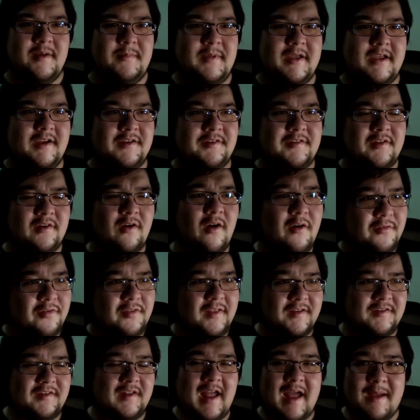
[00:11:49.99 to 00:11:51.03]
because there are
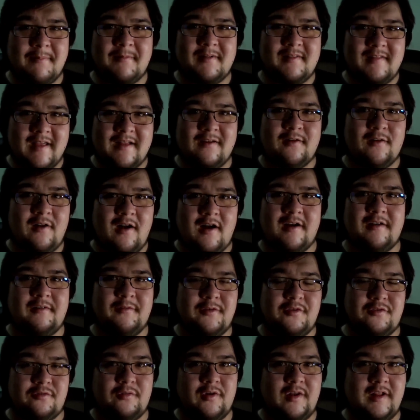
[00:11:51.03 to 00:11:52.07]
things that happen later on
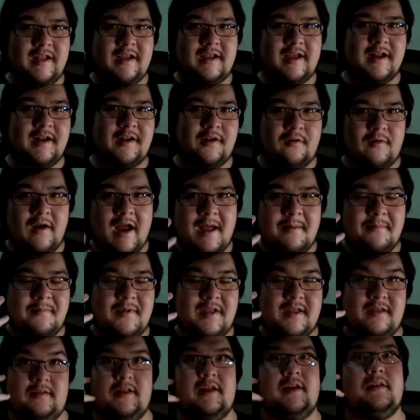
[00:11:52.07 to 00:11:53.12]
which really kind of grab
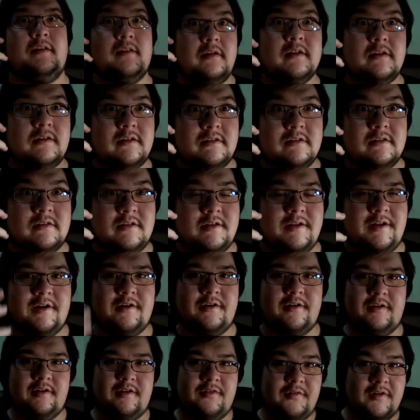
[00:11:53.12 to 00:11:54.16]
me, like, duh, you
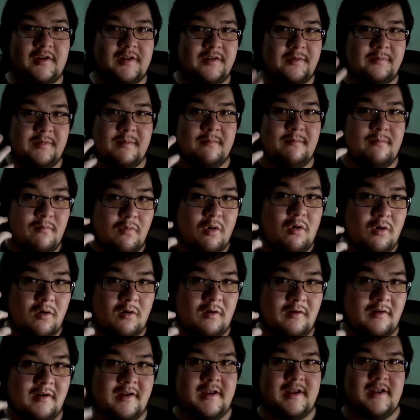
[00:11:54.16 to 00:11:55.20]
know, even a little bit
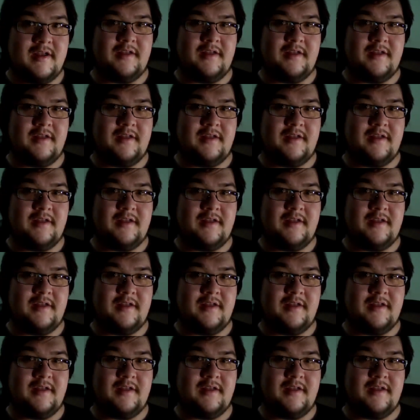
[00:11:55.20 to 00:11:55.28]
more